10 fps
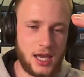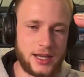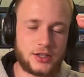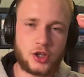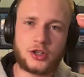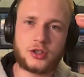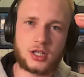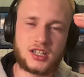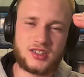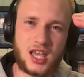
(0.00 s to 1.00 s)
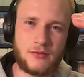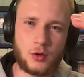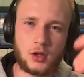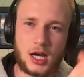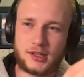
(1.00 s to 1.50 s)
And it's also going to save
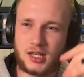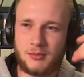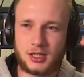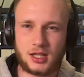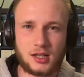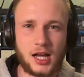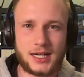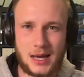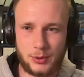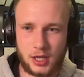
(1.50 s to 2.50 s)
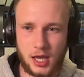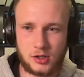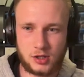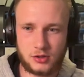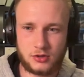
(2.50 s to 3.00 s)
you a lot of time on declined
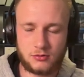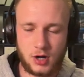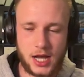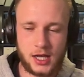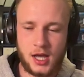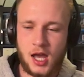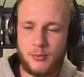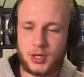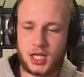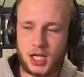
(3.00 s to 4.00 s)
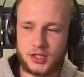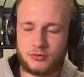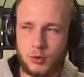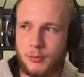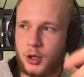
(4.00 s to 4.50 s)
applications, right? Because
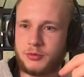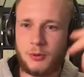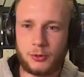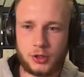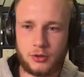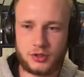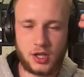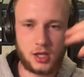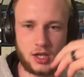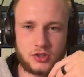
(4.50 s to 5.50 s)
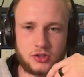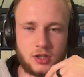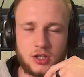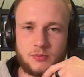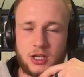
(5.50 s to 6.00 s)
what most people do is
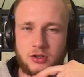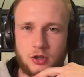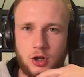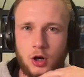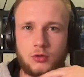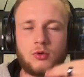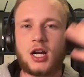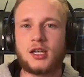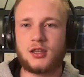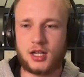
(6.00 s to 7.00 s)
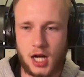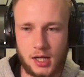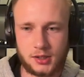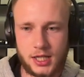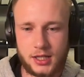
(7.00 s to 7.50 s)
it's basically called running the
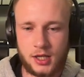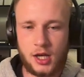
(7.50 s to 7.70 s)
gauntlet.